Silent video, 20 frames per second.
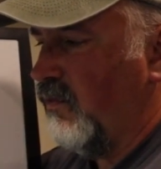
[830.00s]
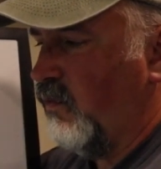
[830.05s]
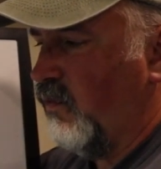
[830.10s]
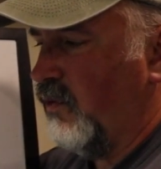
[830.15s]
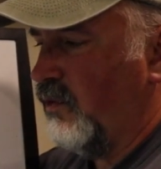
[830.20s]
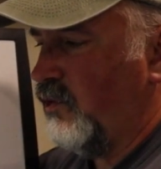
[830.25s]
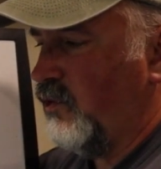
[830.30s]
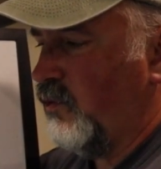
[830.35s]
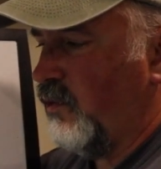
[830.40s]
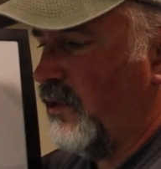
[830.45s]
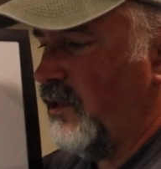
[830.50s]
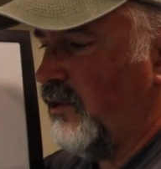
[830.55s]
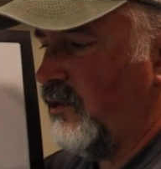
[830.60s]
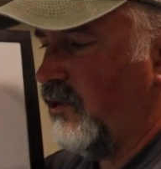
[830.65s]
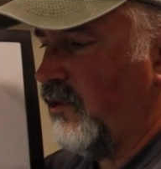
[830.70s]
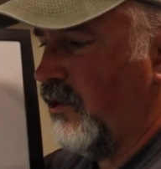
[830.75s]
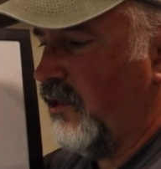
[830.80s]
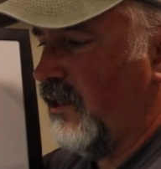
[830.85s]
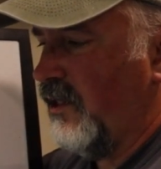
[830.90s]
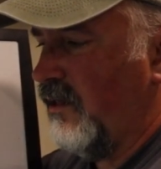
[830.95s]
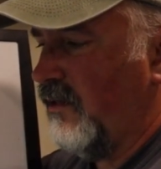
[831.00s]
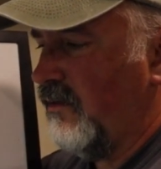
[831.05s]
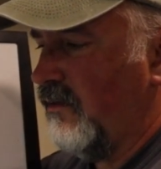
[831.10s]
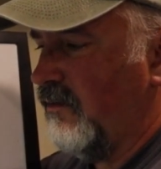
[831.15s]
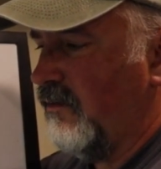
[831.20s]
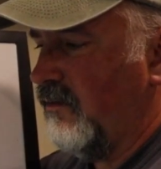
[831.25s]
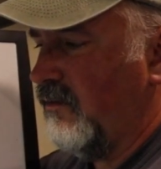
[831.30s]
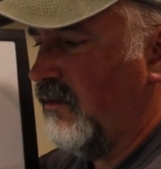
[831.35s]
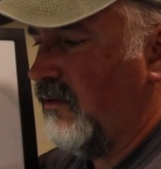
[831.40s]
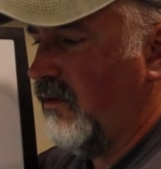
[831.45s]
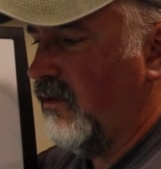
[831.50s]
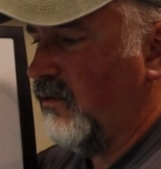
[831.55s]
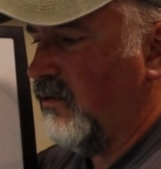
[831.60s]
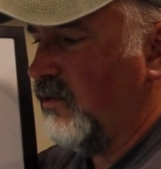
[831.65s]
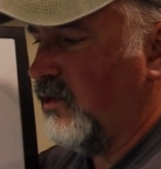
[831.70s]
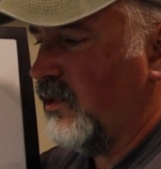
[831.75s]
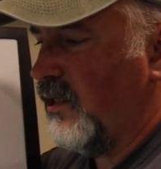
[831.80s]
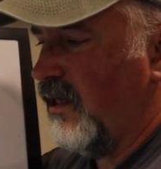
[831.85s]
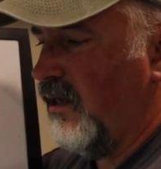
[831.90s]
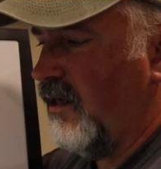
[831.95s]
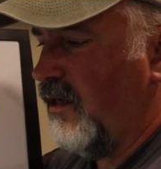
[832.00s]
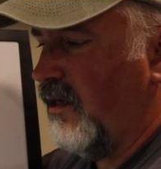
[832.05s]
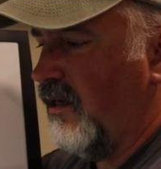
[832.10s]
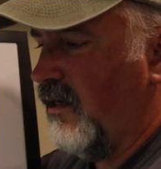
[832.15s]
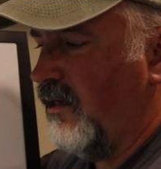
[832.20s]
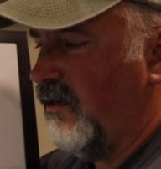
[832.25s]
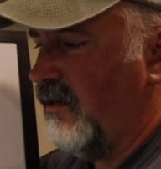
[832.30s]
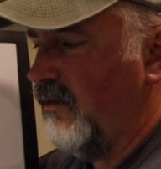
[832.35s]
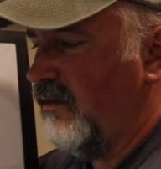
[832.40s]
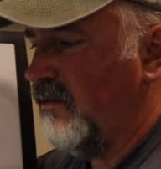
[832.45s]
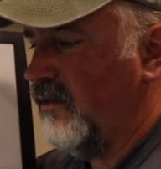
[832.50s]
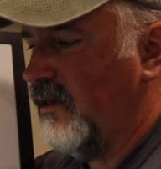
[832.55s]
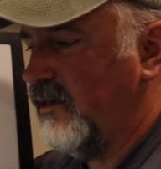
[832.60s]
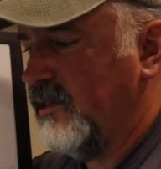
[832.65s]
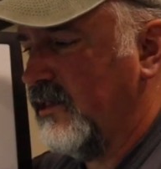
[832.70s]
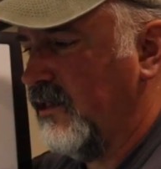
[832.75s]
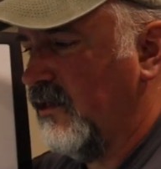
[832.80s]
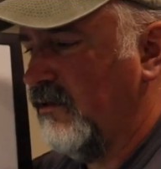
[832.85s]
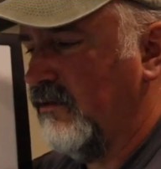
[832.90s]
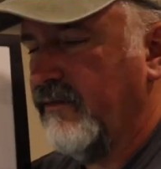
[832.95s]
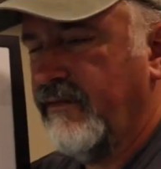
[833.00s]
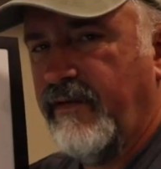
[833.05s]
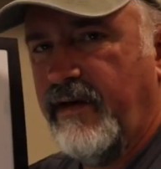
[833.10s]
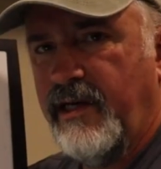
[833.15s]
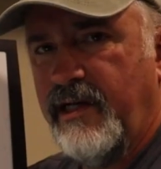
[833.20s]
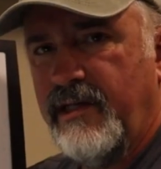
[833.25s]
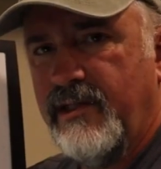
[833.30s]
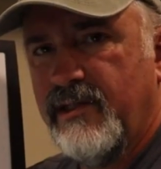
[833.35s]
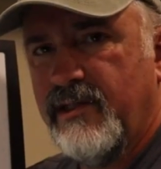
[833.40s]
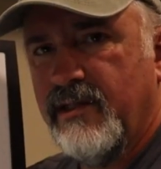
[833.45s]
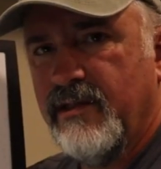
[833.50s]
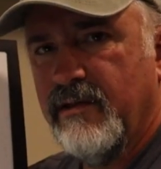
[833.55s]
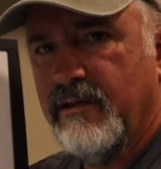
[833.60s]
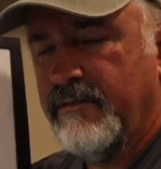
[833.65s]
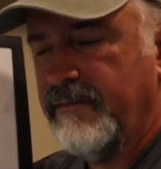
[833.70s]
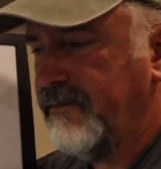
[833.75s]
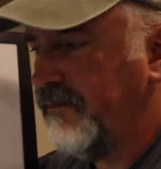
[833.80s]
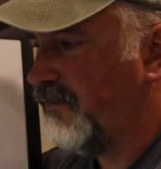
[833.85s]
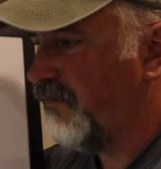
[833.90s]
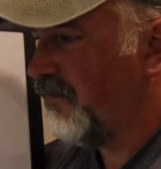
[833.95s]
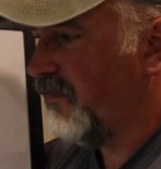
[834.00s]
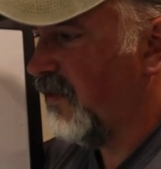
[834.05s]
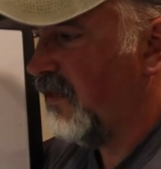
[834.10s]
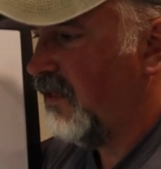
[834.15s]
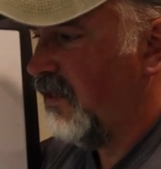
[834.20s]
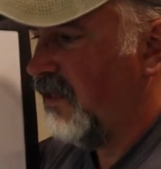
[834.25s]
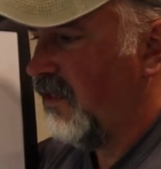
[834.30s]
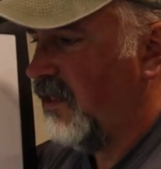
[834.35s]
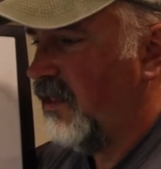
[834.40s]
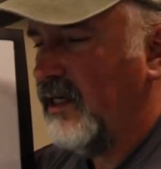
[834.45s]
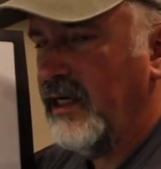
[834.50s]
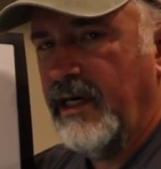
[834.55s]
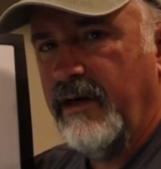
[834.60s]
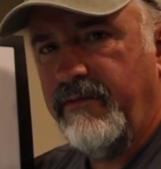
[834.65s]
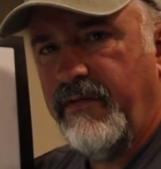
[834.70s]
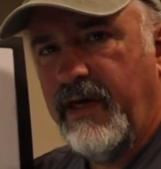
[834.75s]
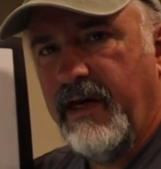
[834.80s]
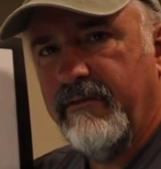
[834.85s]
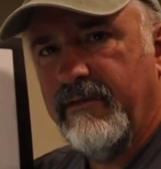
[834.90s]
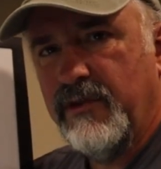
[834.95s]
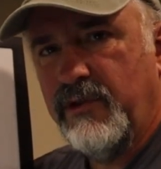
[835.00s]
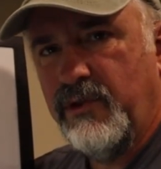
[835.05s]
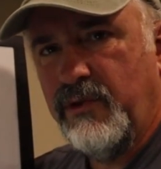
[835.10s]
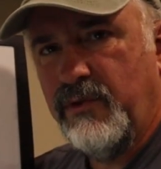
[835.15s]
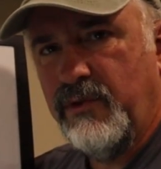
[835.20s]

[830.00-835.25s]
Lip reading: 120 circuit goes on a single phase. If you have a